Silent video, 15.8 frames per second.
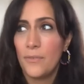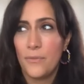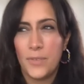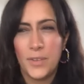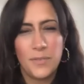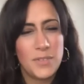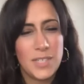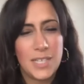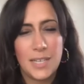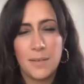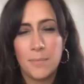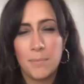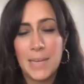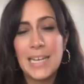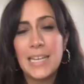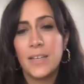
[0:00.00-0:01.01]

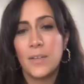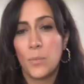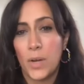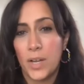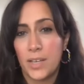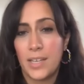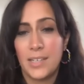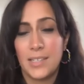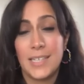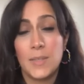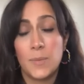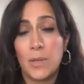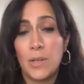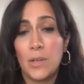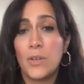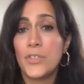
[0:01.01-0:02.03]
15 million working days
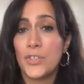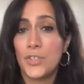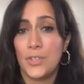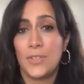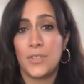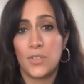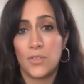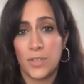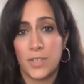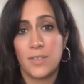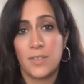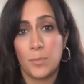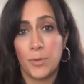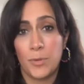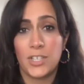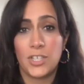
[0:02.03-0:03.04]
were lost due to stress,
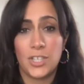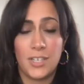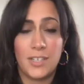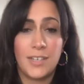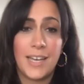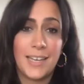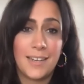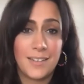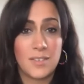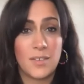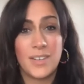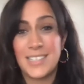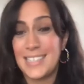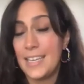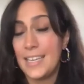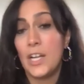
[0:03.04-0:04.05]
depression, and
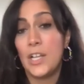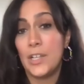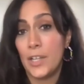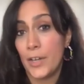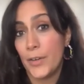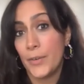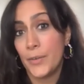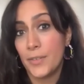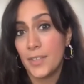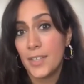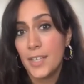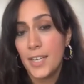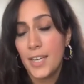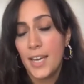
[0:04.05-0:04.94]
anxiety alone.